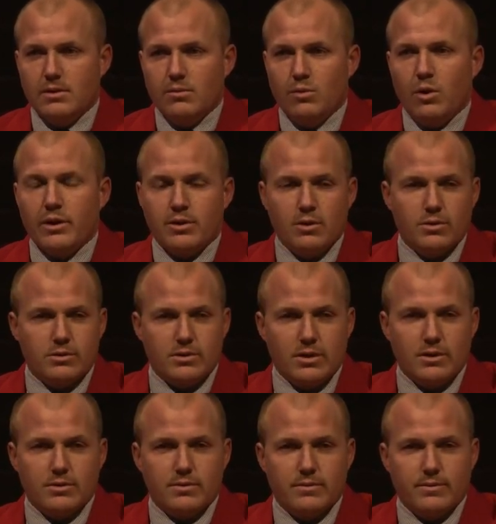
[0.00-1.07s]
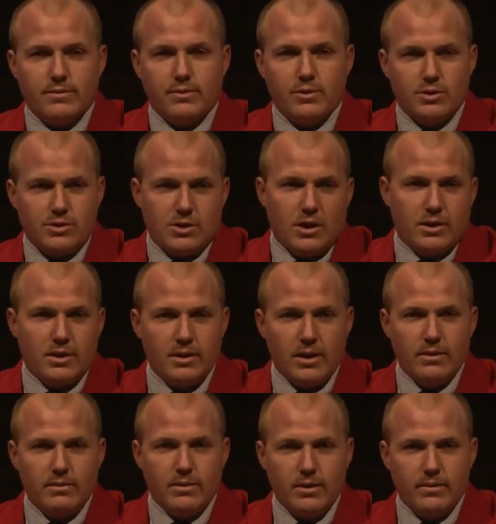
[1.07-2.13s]
want those things for his son, and
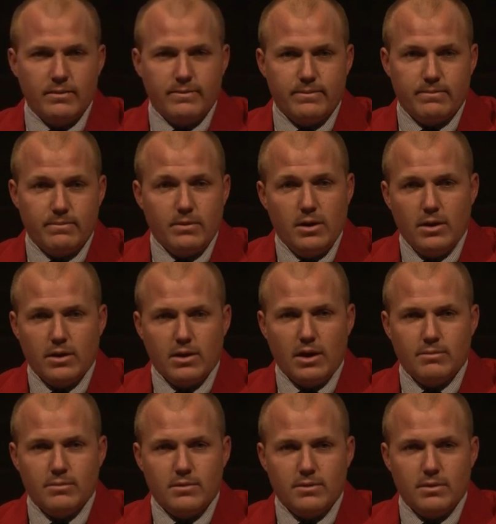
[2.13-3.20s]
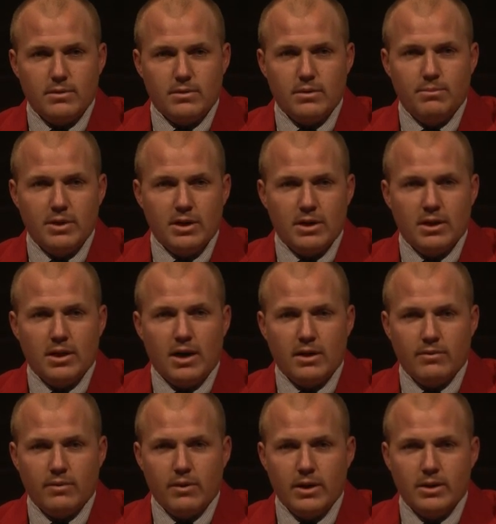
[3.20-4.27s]
they've come to be in a
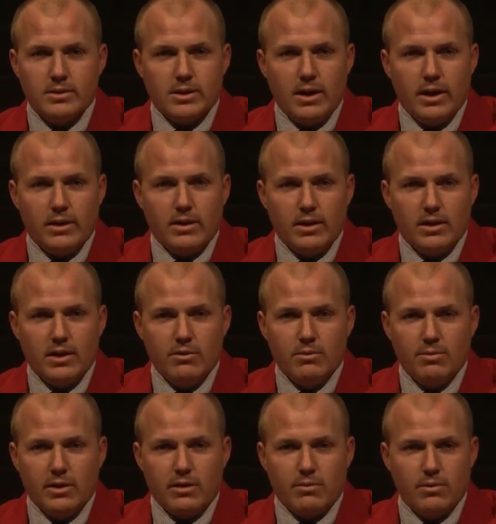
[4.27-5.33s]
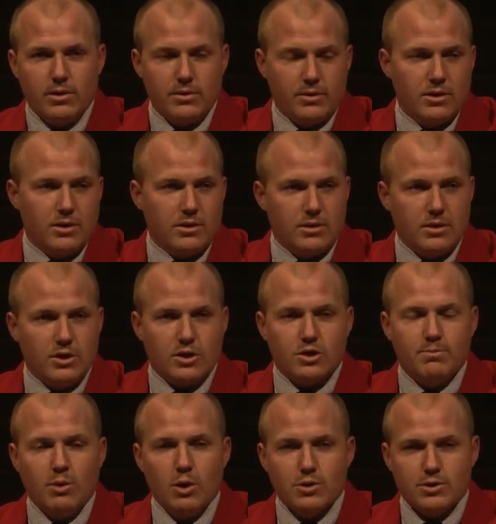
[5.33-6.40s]
lot of ways. I think he would be thrilled the
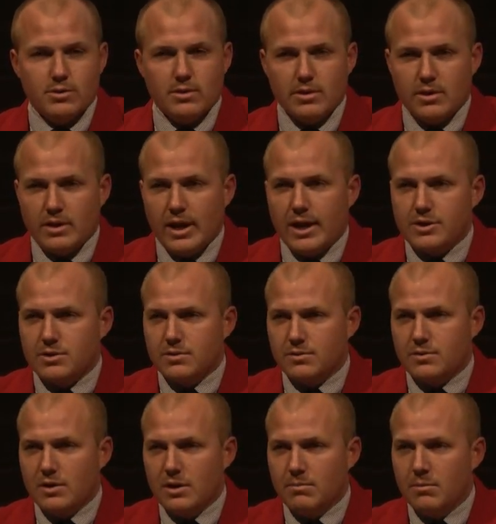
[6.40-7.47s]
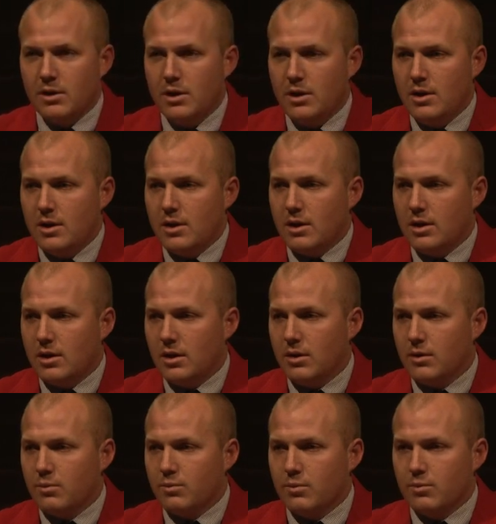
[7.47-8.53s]
exposure that the national team
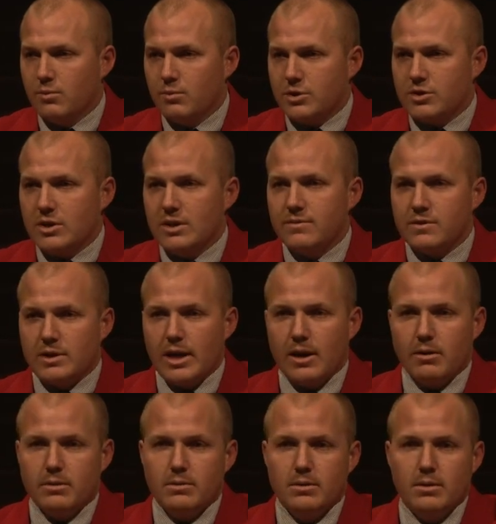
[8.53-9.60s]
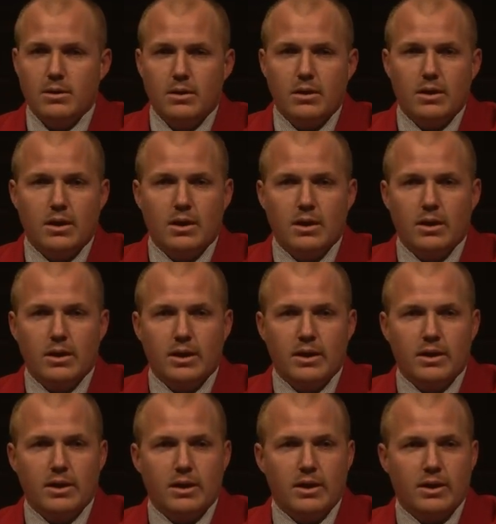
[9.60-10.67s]
receives now,
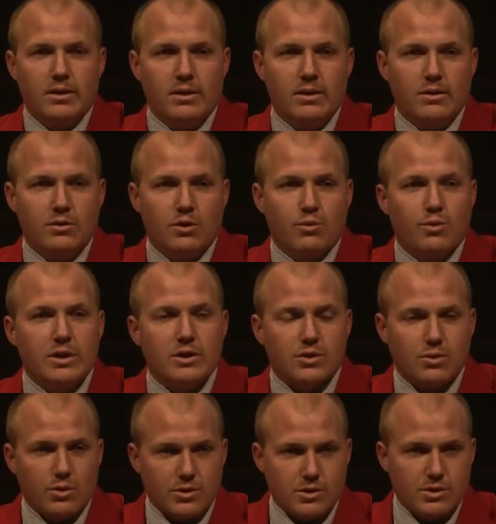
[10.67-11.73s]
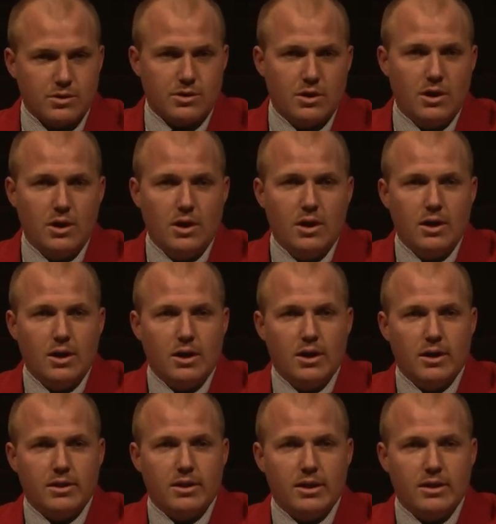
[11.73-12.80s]
and the resources
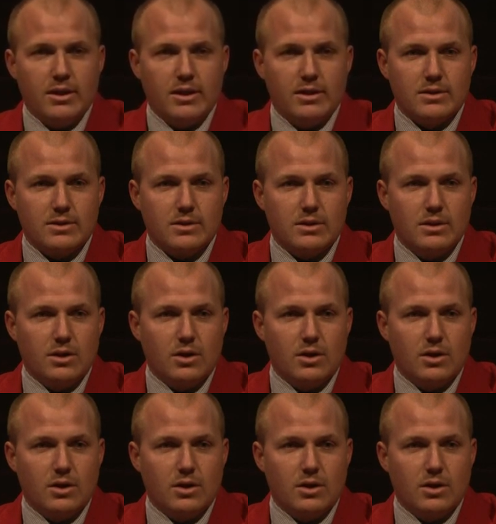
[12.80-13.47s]
that is